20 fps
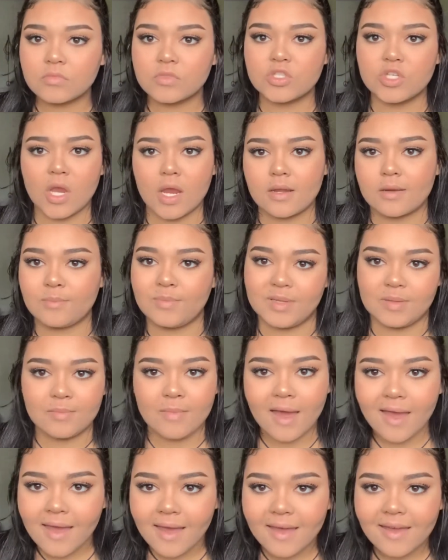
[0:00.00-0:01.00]
trying to be
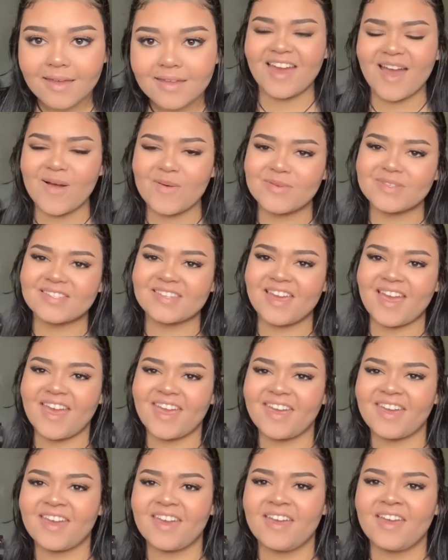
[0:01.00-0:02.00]
mad. I was
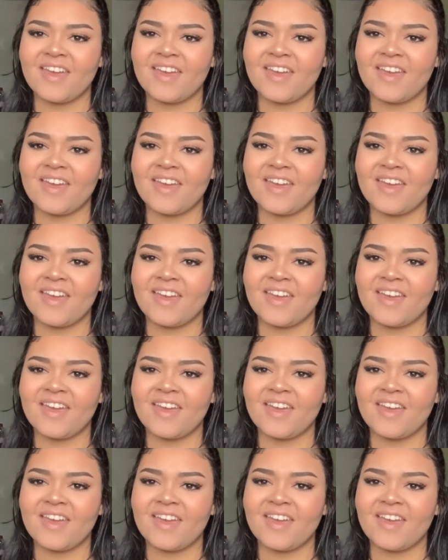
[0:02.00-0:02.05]
like,